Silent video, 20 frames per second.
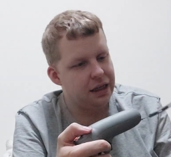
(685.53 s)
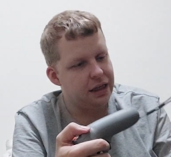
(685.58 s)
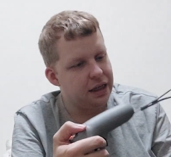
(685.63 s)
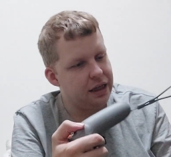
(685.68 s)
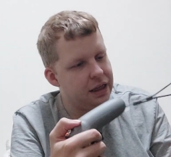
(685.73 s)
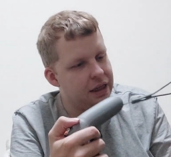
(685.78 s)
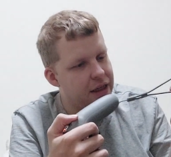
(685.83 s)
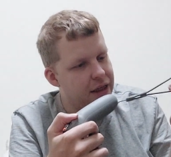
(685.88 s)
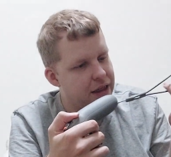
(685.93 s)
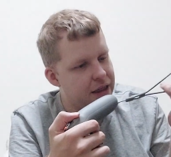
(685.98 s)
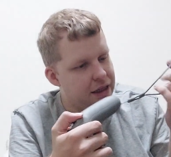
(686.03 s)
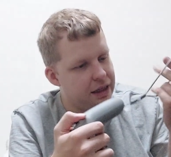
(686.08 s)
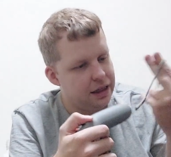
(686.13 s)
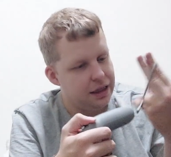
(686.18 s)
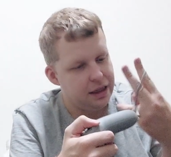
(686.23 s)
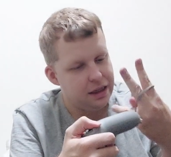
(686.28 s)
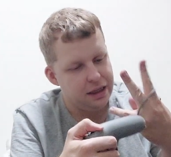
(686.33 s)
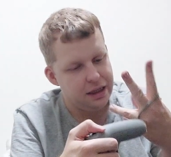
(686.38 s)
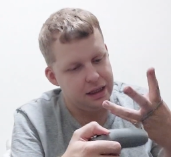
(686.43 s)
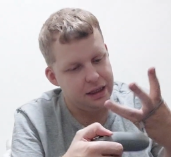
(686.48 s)

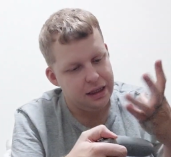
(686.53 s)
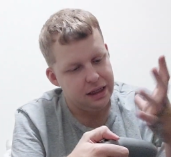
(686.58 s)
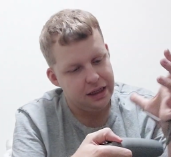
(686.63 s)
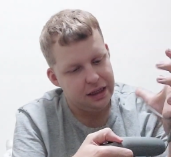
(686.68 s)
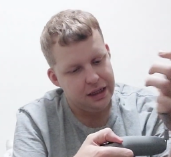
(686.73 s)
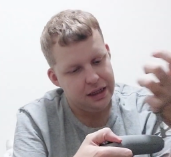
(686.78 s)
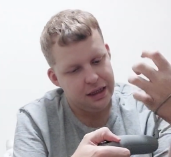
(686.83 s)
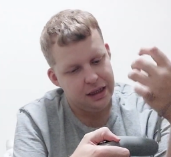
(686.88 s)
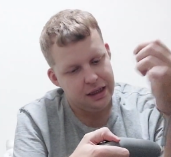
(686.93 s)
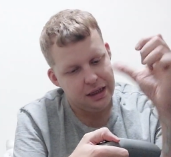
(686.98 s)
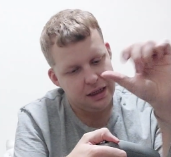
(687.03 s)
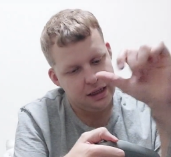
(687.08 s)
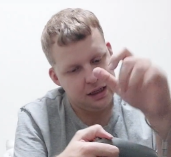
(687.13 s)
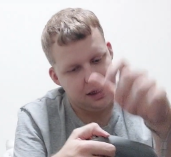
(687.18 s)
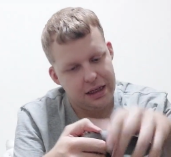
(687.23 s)
(silence)